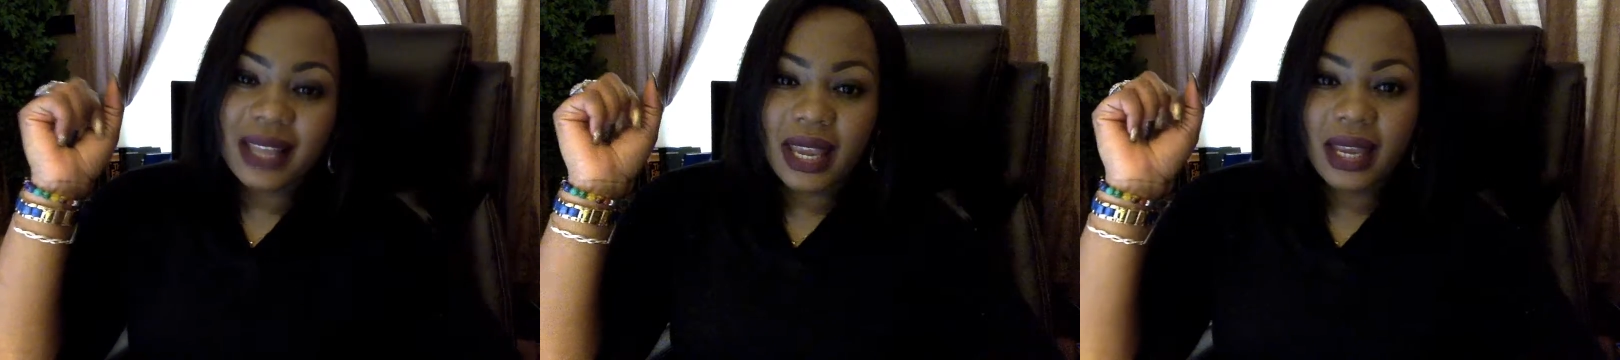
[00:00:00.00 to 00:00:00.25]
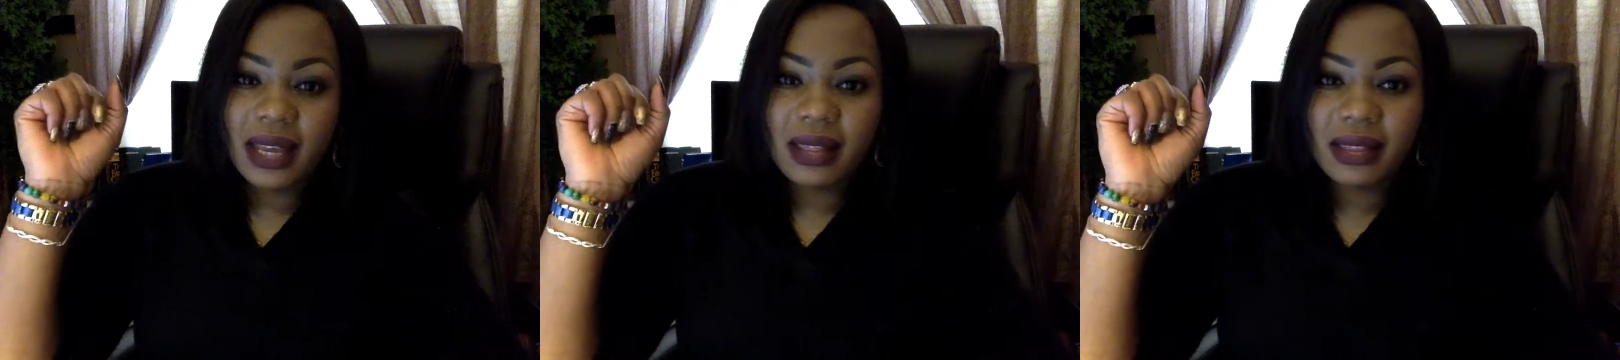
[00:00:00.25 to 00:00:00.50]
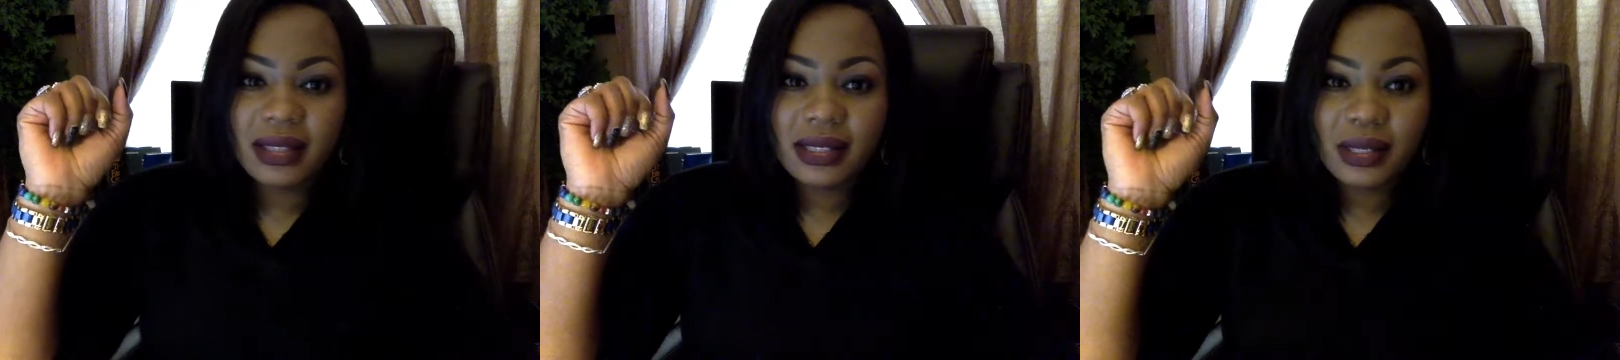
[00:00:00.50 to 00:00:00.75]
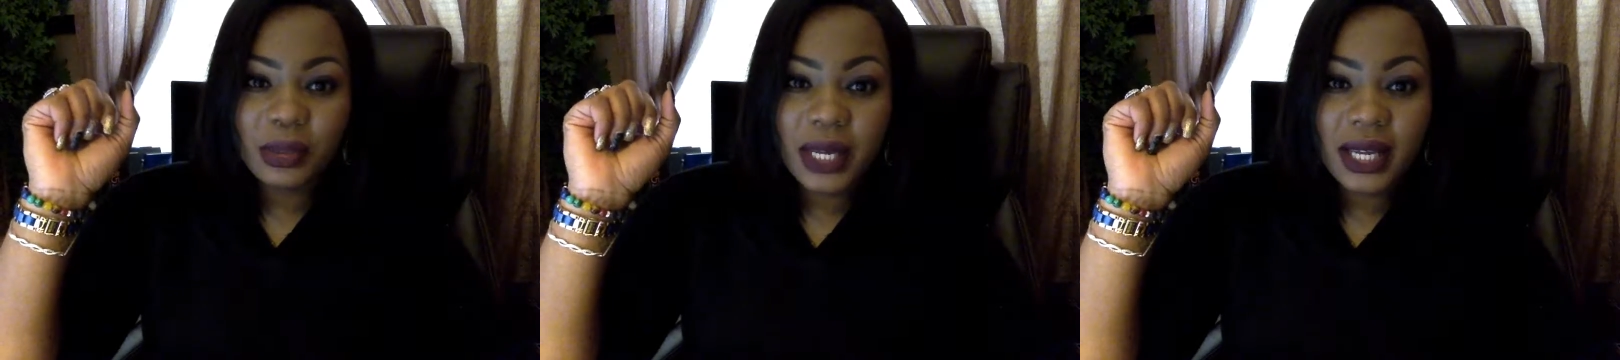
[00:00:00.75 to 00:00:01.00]
And
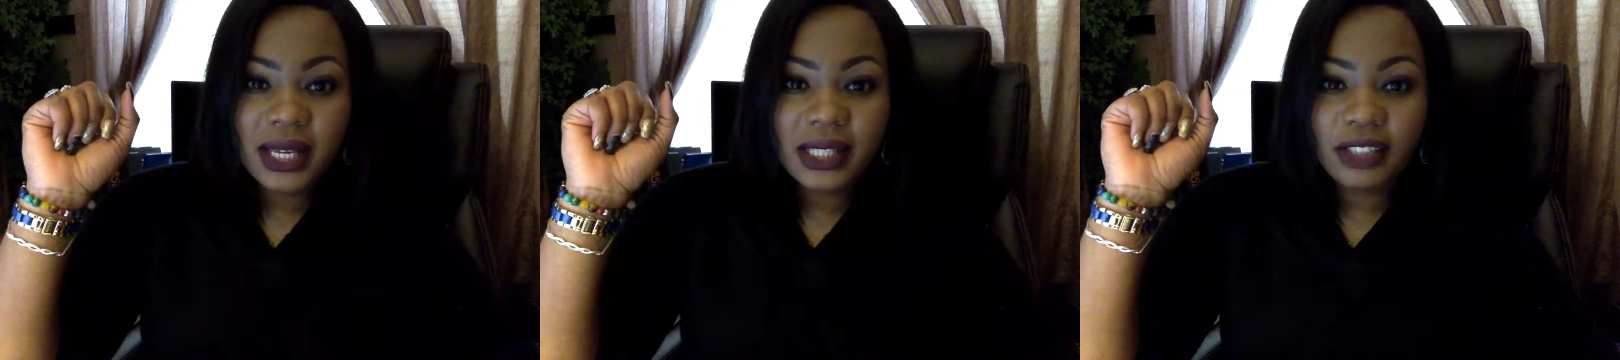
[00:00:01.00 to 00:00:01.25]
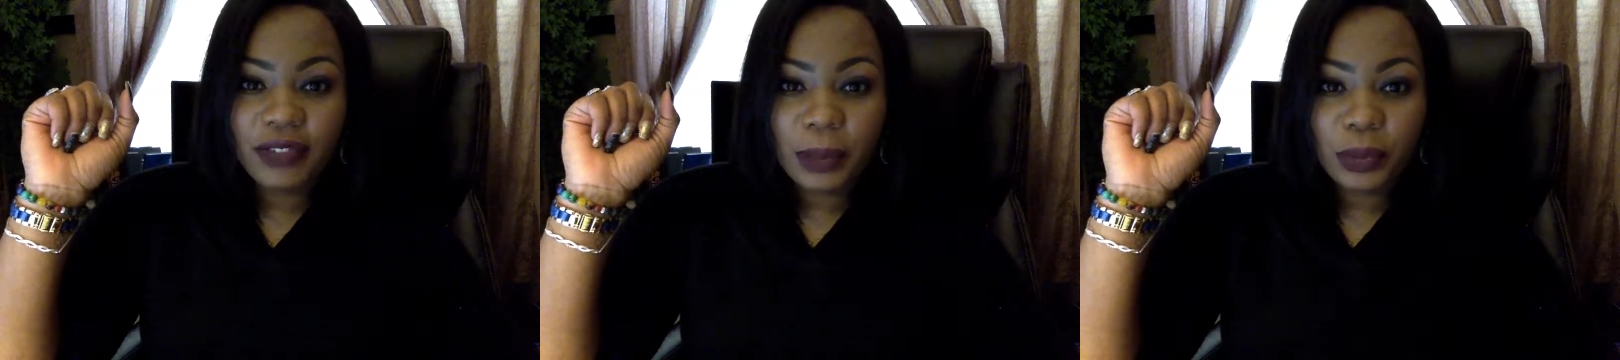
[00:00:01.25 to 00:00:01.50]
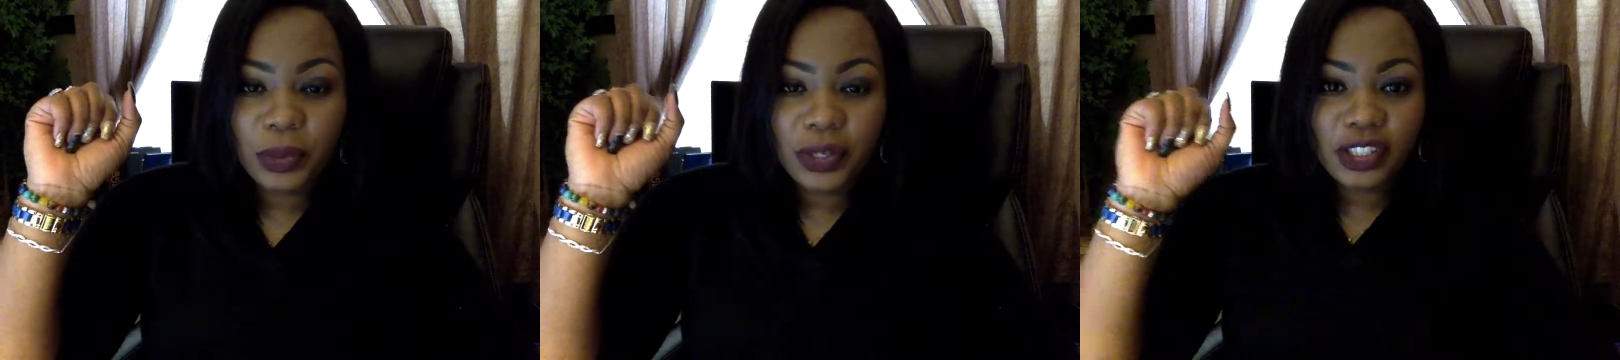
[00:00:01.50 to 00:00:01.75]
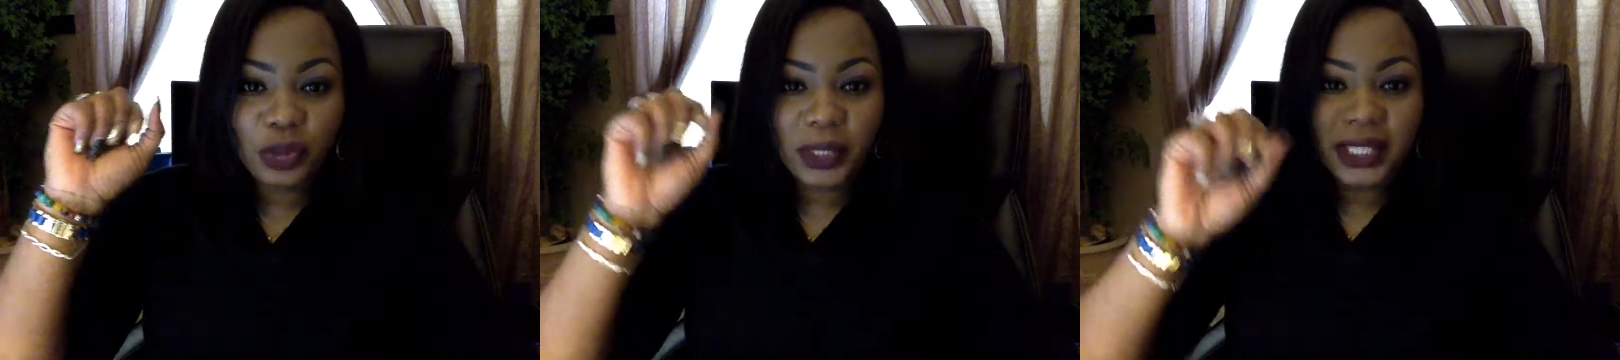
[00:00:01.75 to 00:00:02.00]
this is
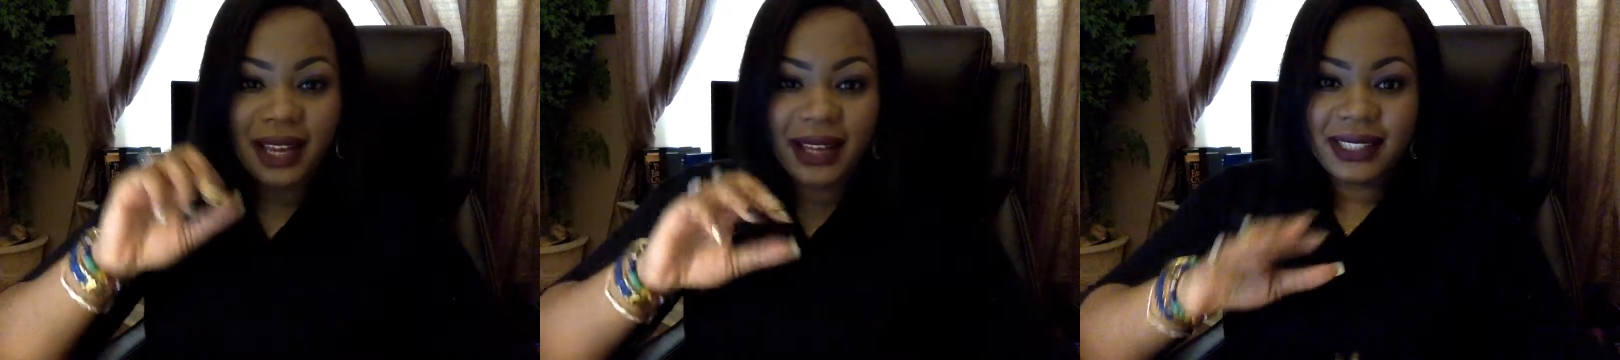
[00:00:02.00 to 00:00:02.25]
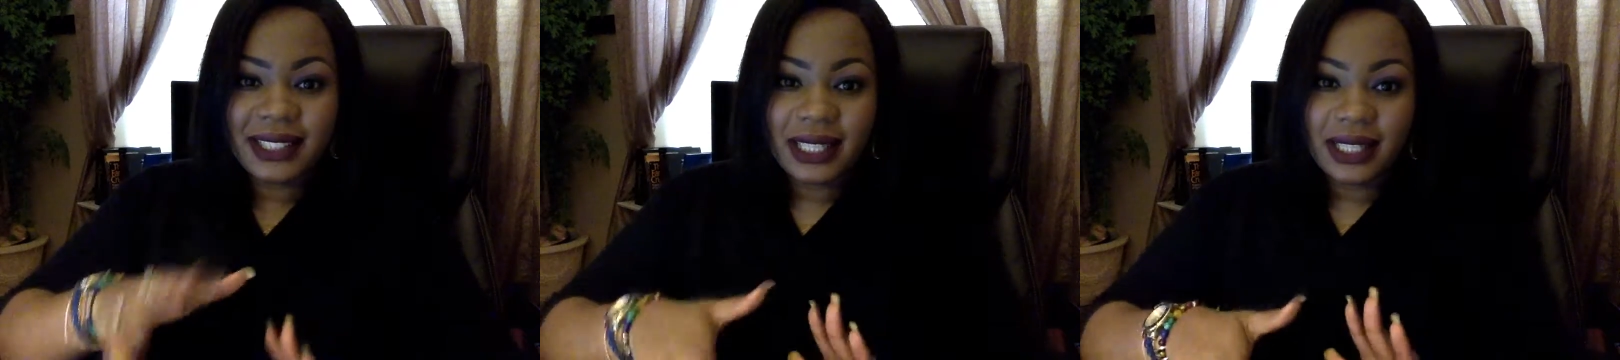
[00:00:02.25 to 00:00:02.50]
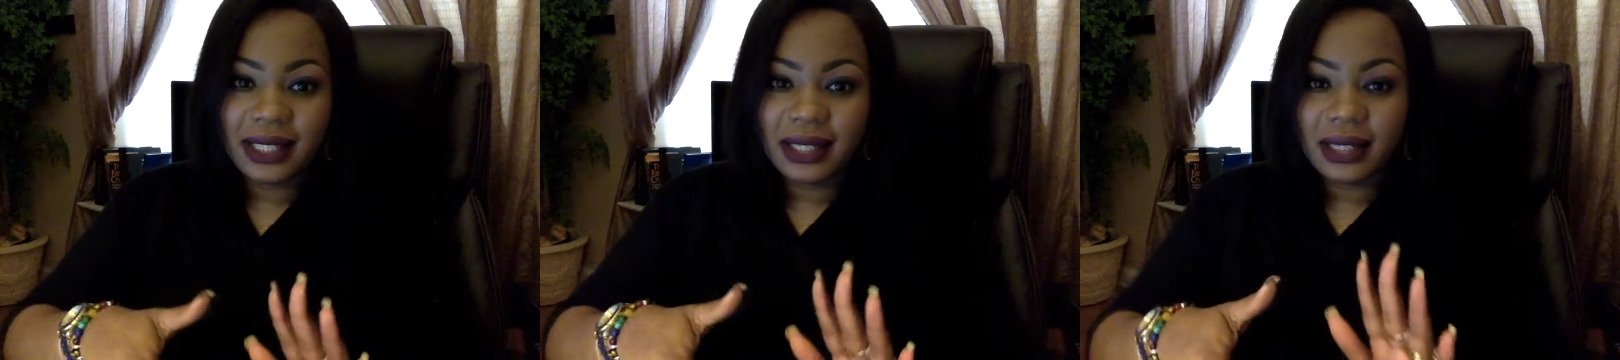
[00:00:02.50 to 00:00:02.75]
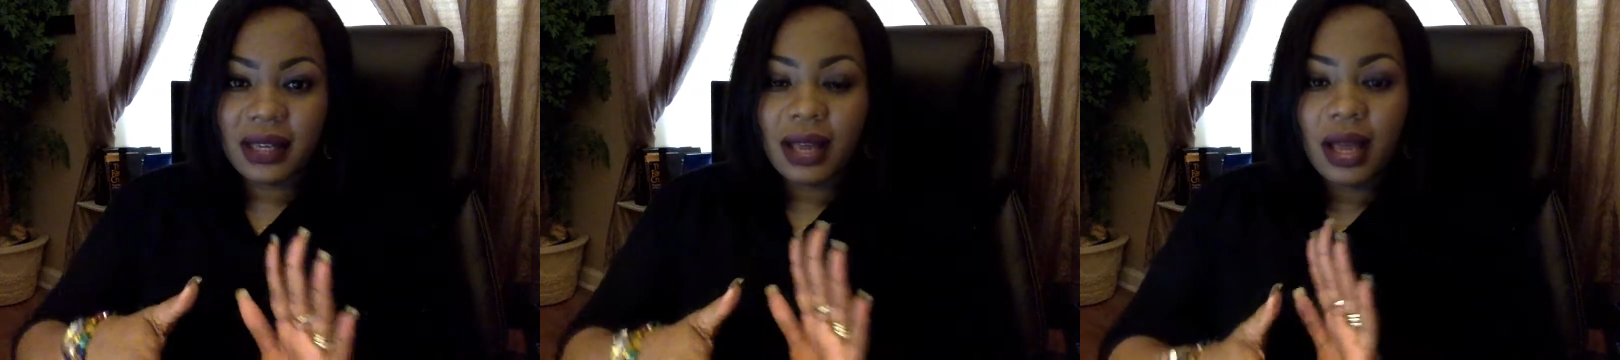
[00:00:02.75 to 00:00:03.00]
February
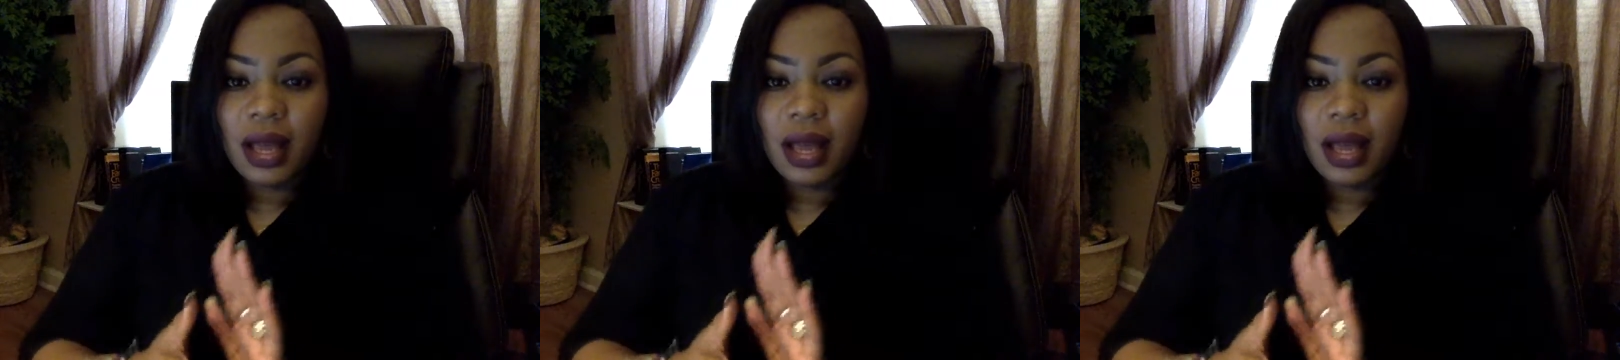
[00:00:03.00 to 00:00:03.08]
2019